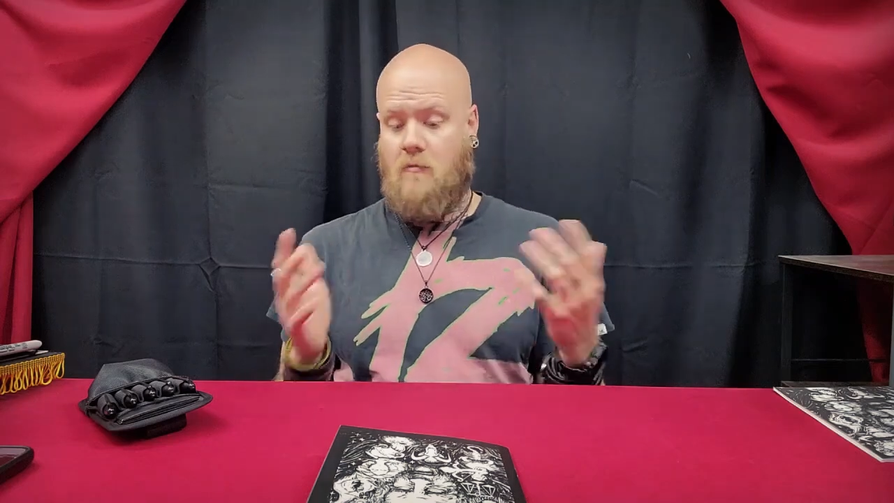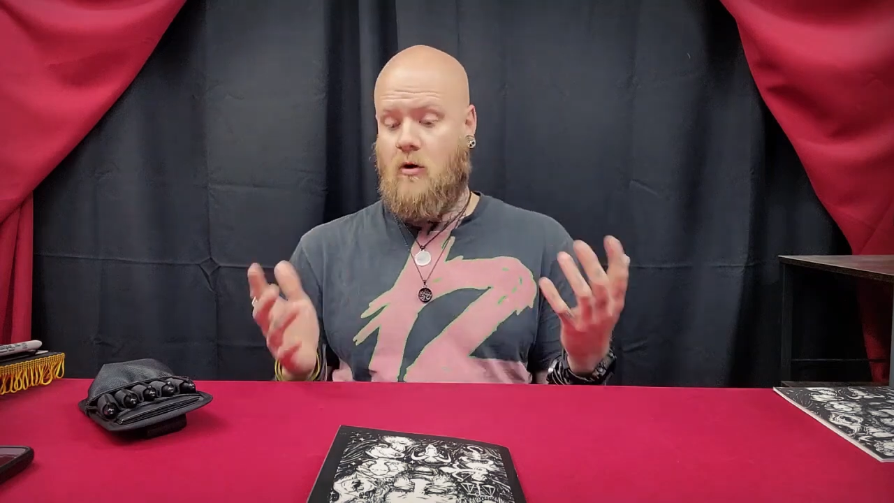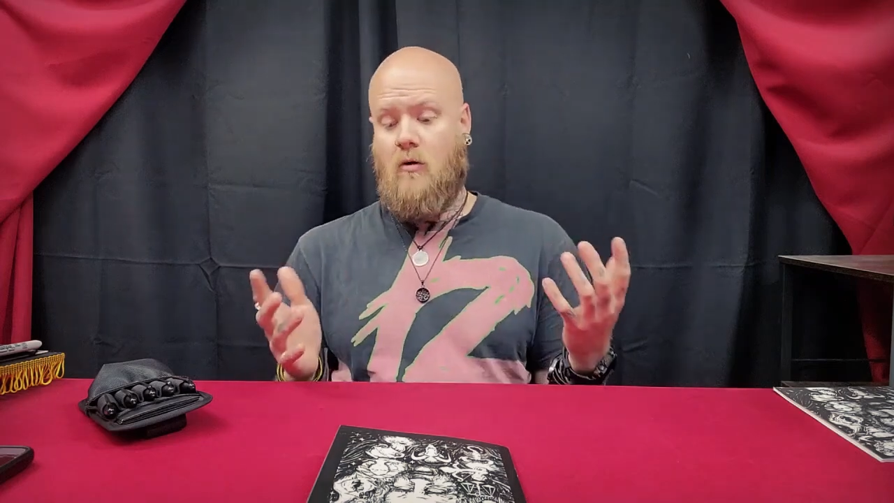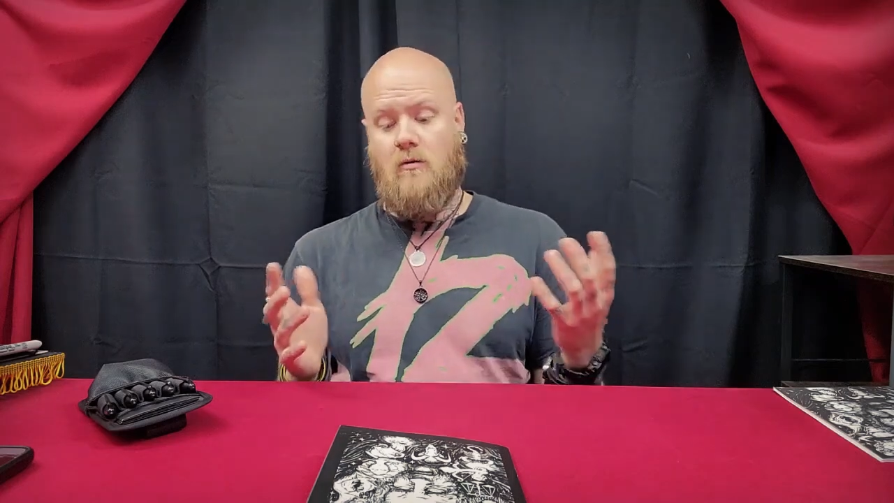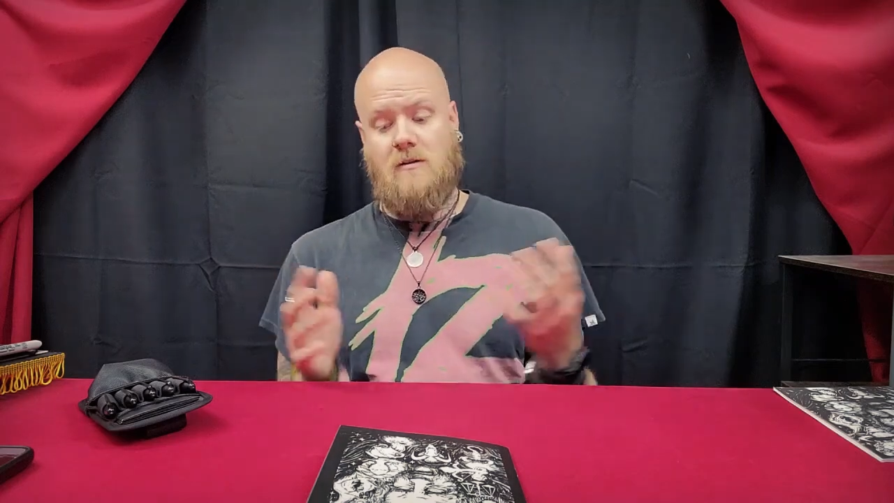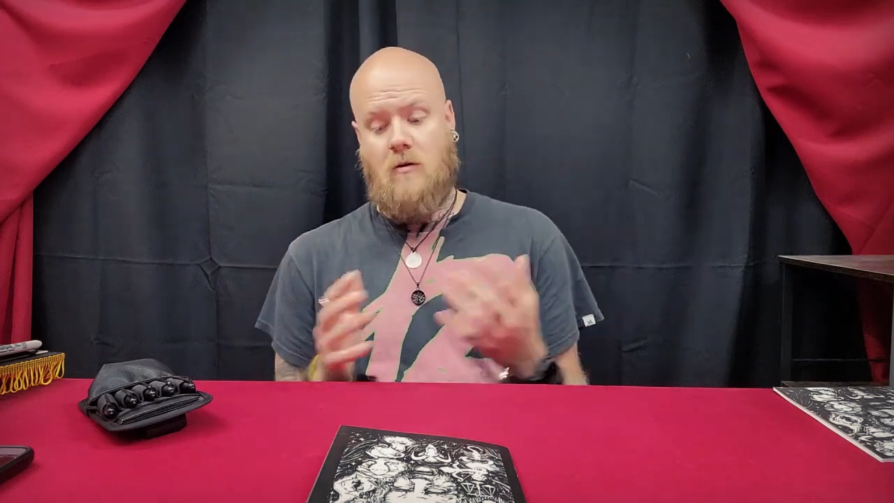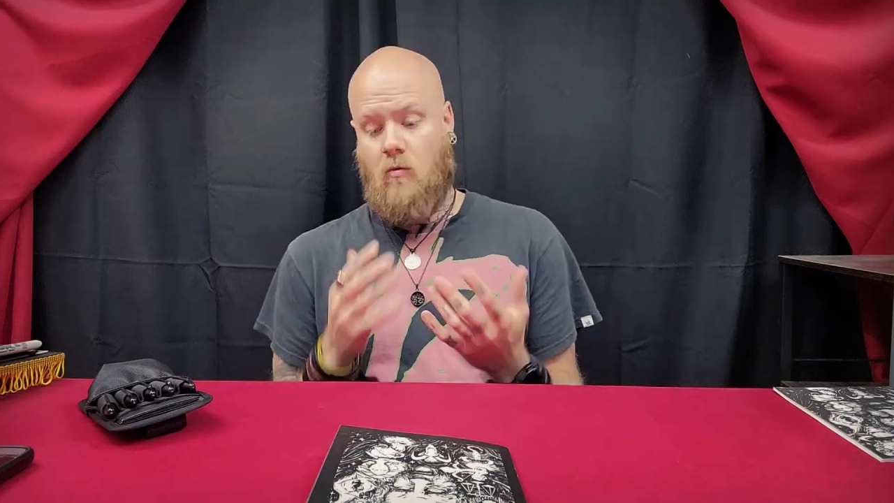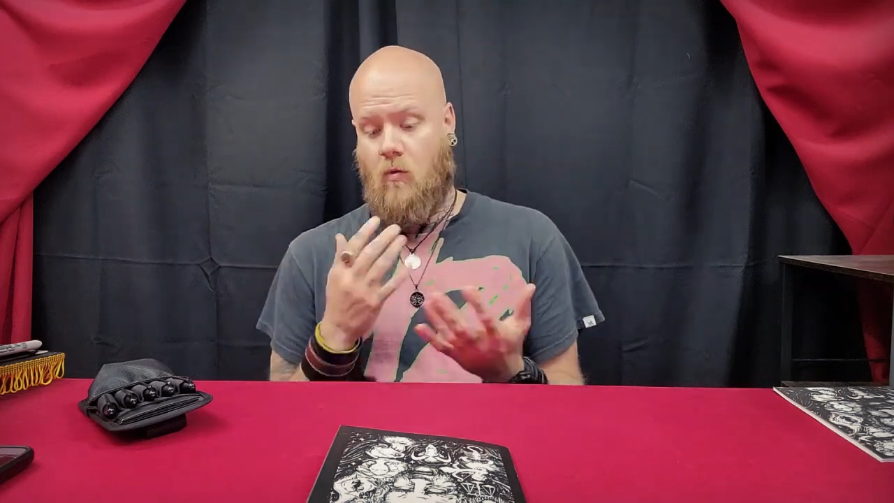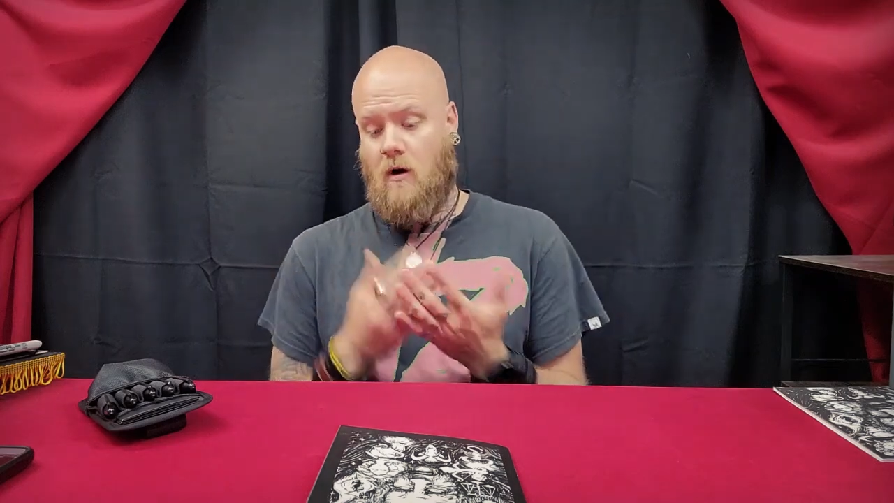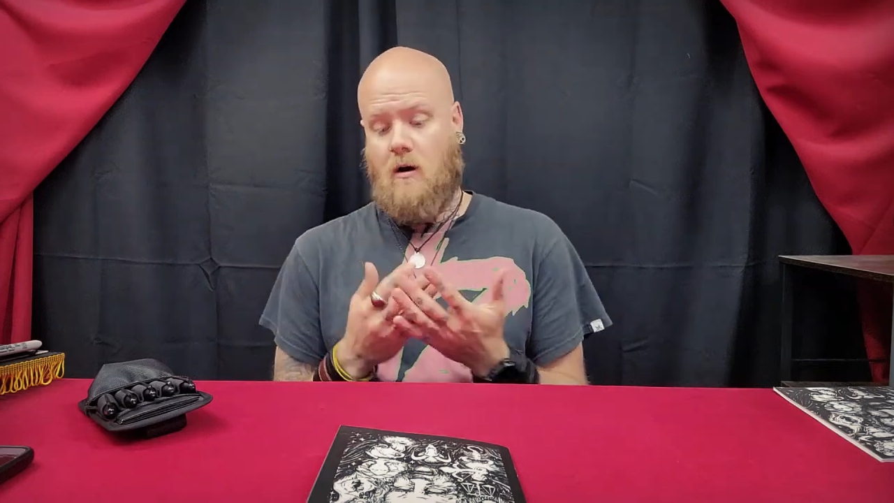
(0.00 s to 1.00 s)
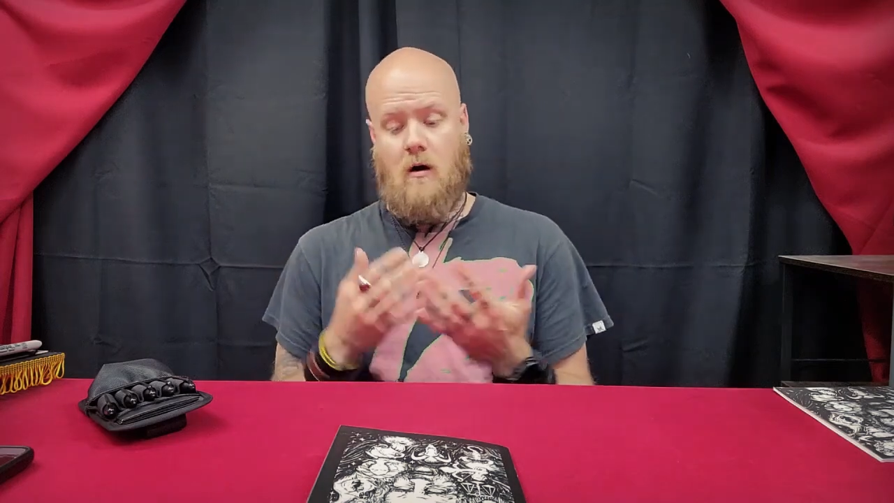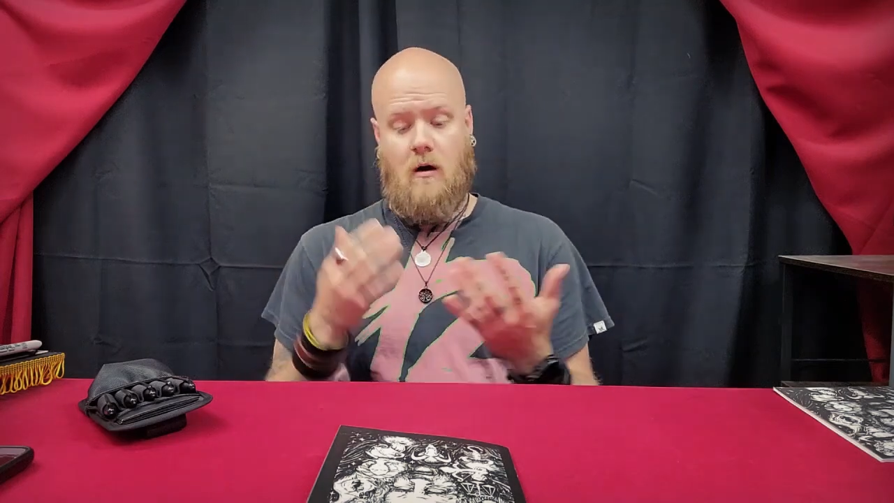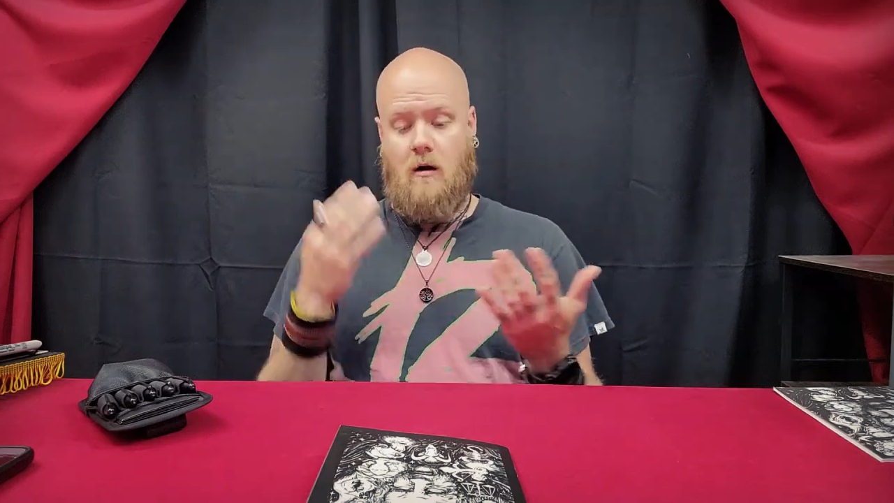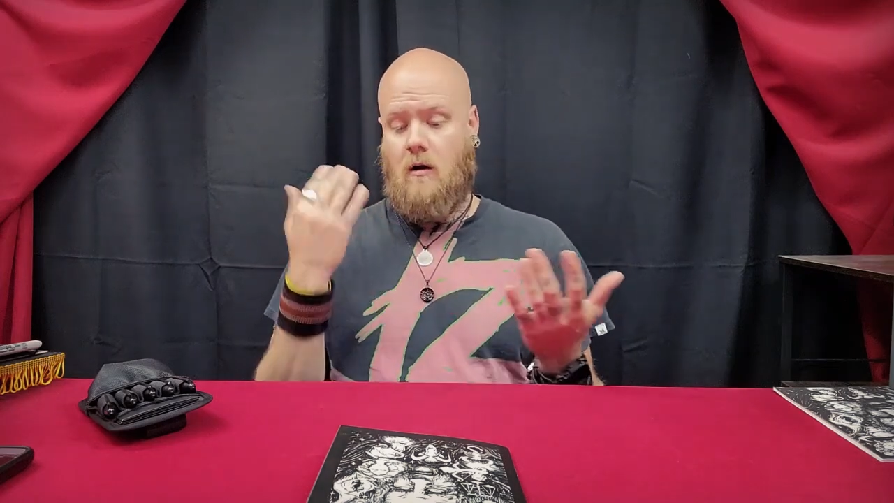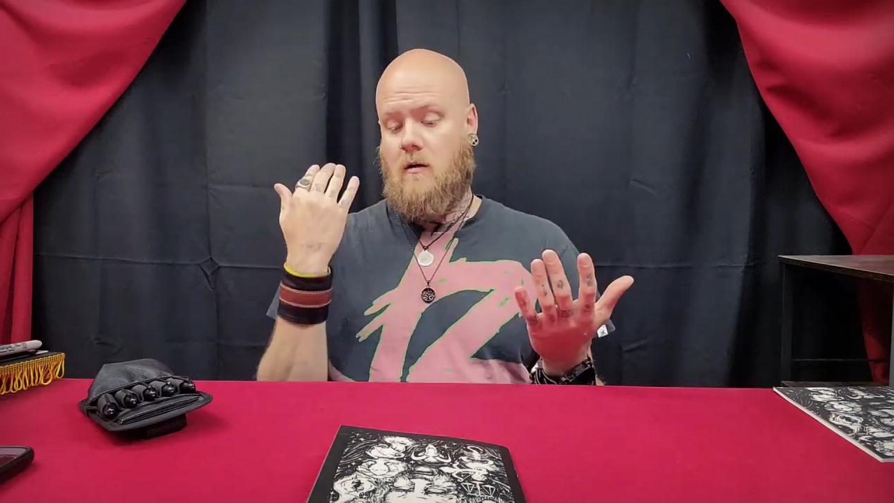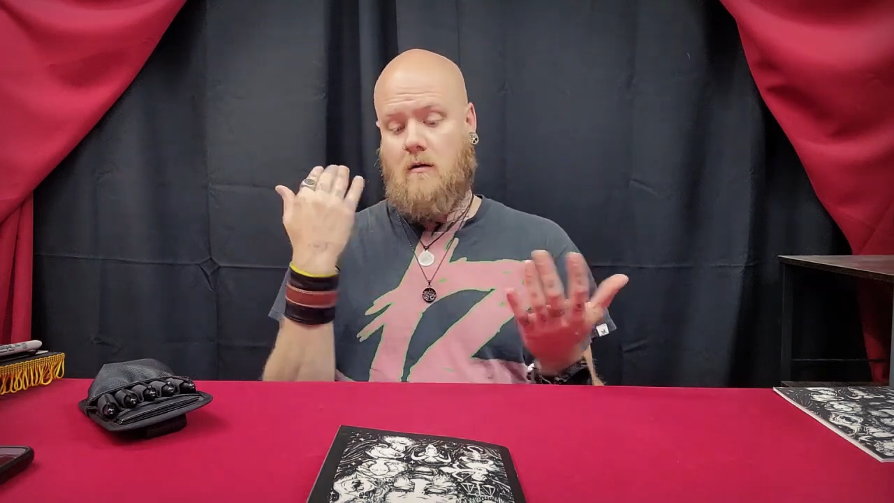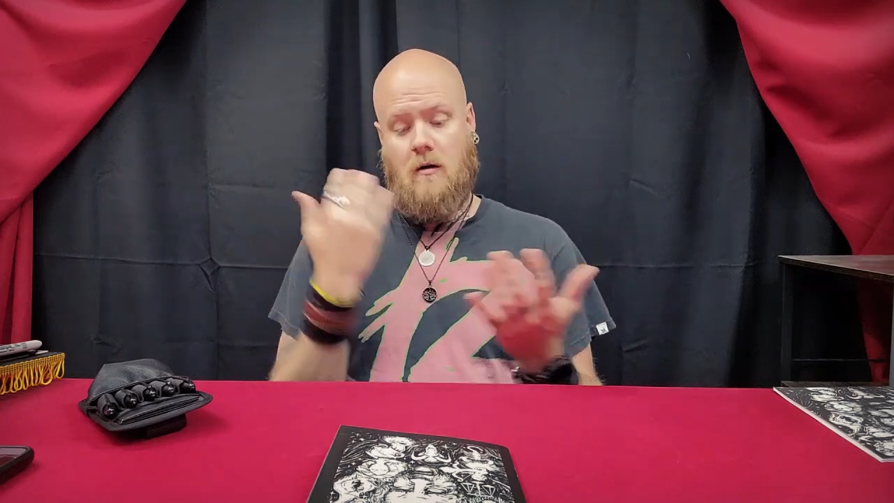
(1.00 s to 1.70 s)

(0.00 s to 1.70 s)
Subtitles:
pros, one card,